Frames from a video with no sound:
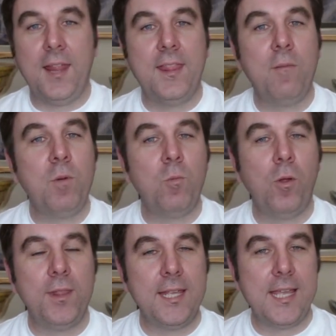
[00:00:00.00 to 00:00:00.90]
And then
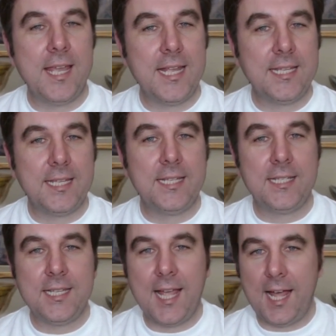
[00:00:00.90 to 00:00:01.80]
we want the E
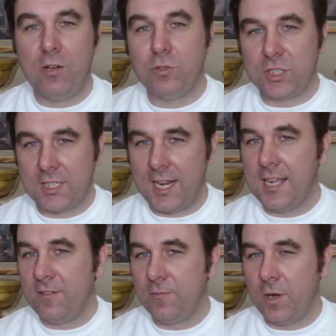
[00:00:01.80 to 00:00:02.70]
T T L
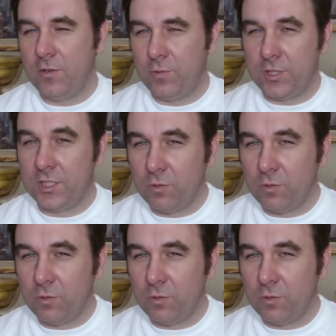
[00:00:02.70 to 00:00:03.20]
slave mode,